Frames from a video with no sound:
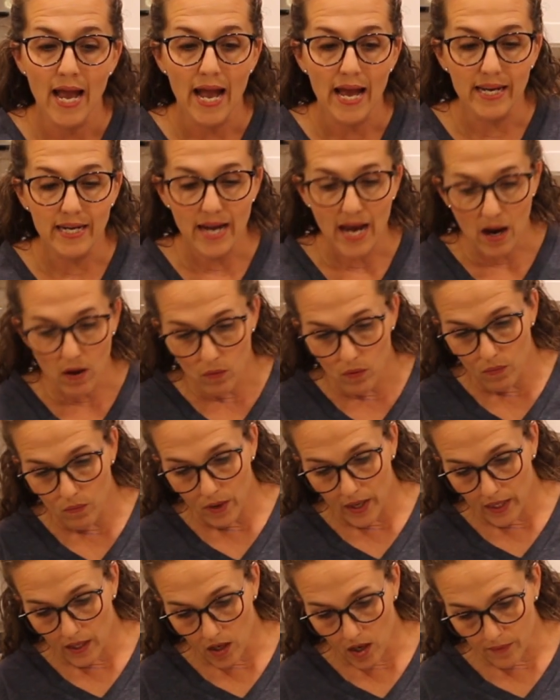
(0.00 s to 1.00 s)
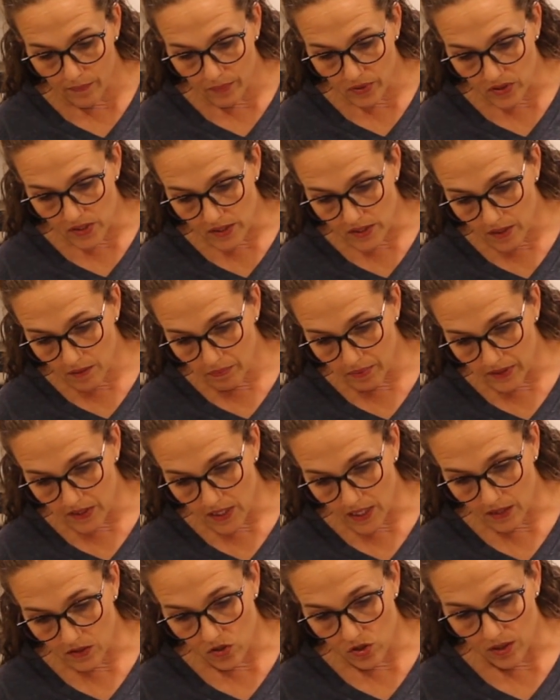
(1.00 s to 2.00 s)
and now we're waiting on
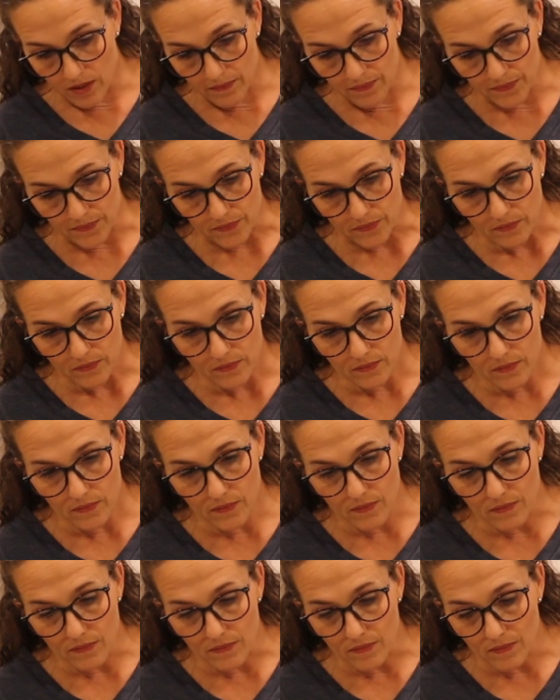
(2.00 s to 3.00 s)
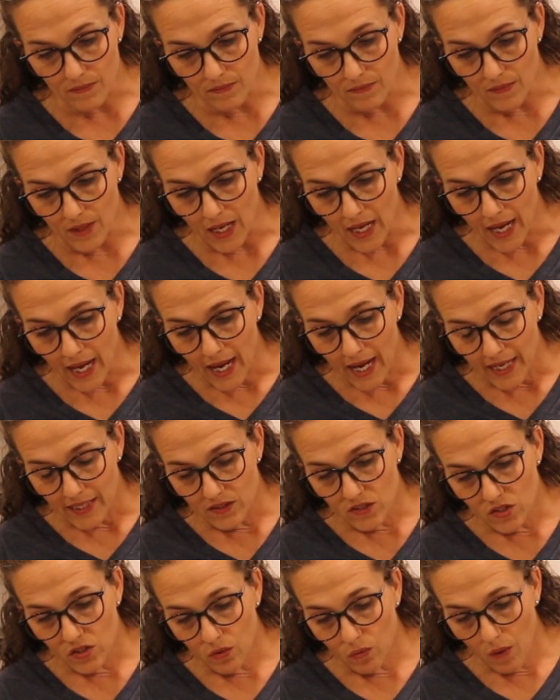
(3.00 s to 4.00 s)
precipitation.
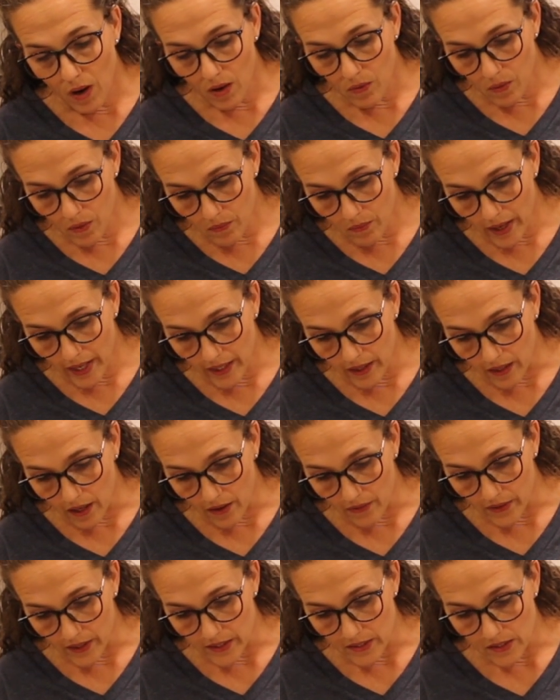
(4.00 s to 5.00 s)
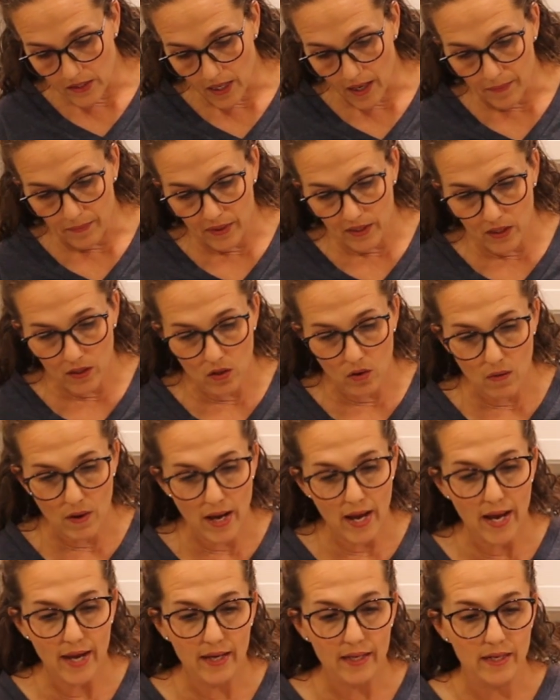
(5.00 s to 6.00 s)
And so while we're waiting on this, I'm gonna go
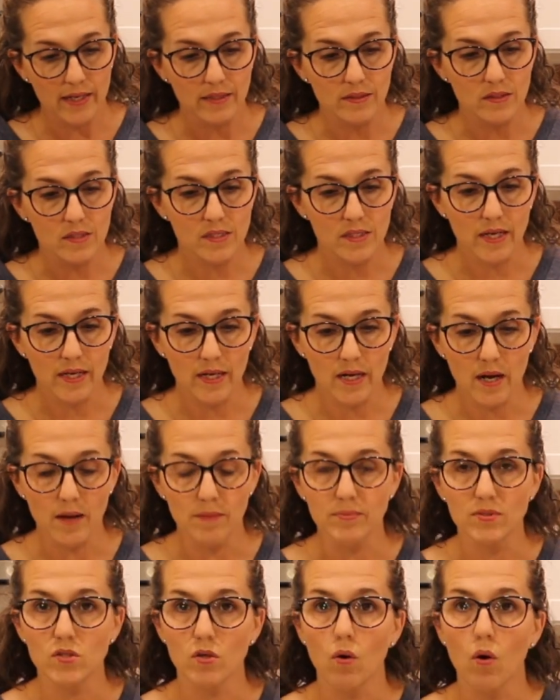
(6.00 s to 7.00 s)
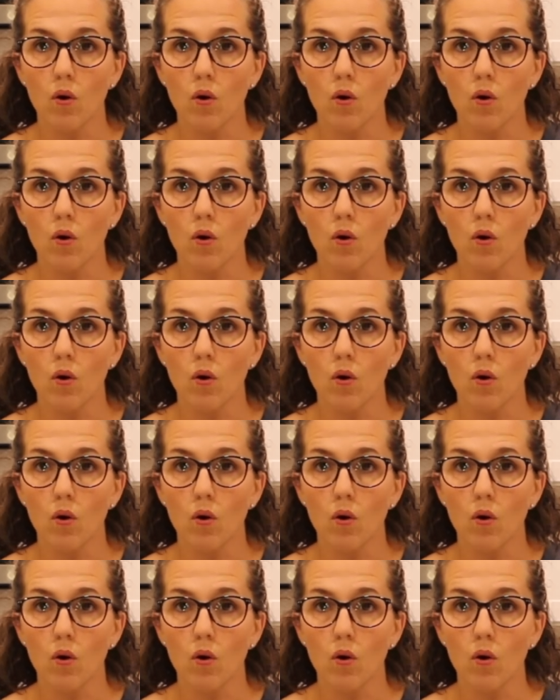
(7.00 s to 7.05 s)
ahead and set it up so